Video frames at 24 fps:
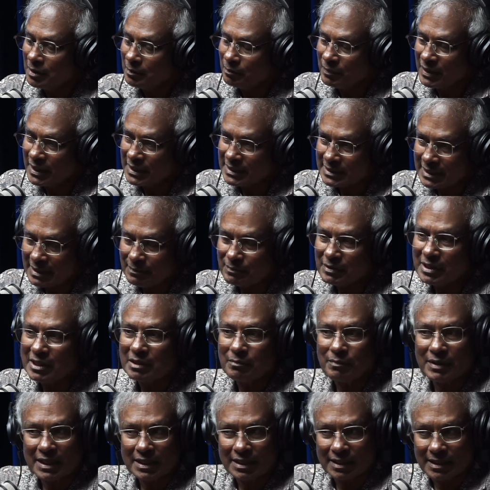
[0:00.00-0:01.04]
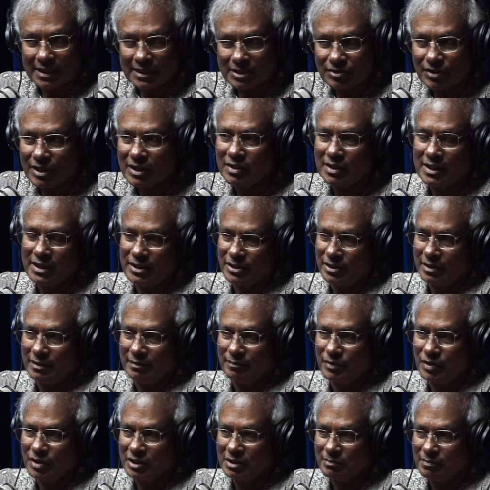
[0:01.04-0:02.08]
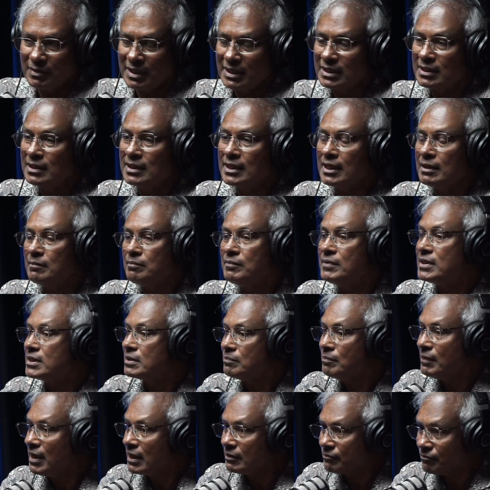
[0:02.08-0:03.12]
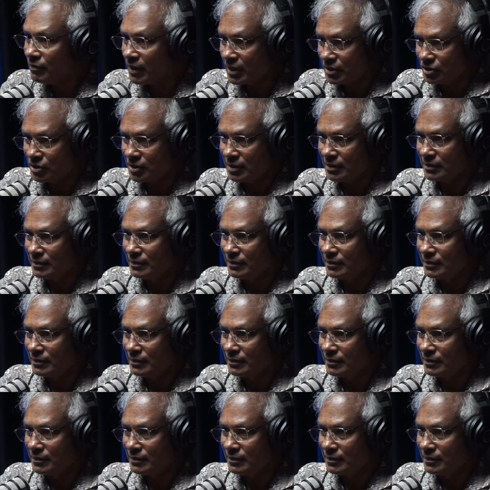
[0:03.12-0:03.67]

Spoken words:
But at the same time, the market needs regulation because the market can malfunction.